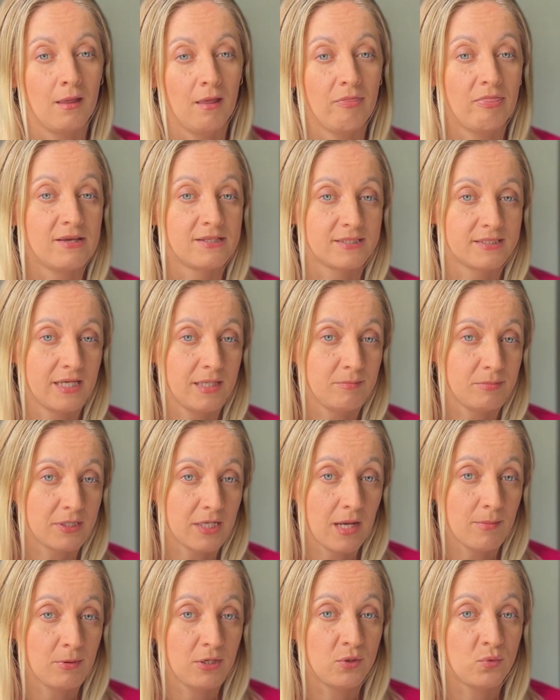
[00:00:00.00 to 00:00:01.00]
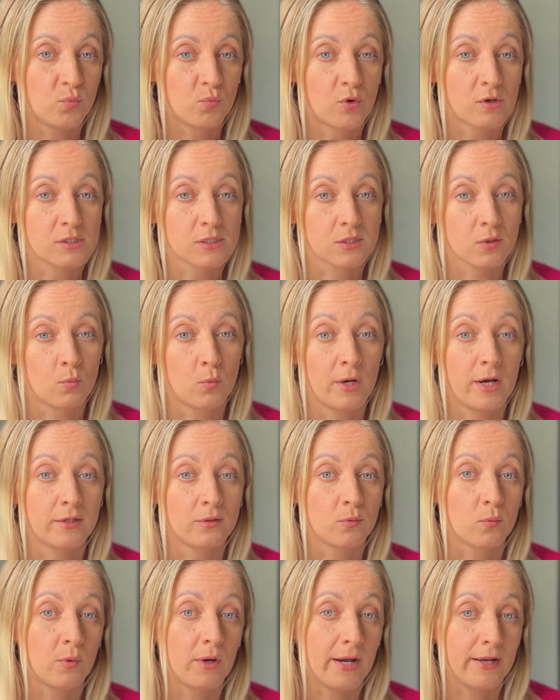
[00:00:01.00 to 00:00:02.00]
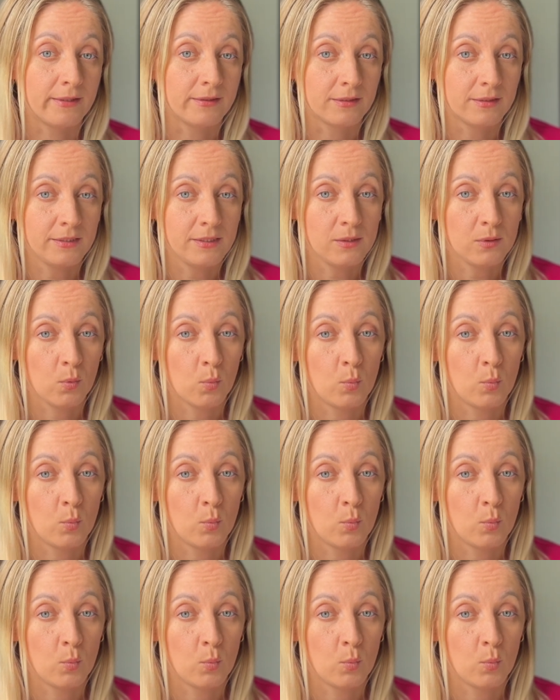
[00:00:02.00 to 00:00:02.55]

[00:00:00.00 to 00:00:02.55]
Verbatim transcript: At the same time, it works quite quietly,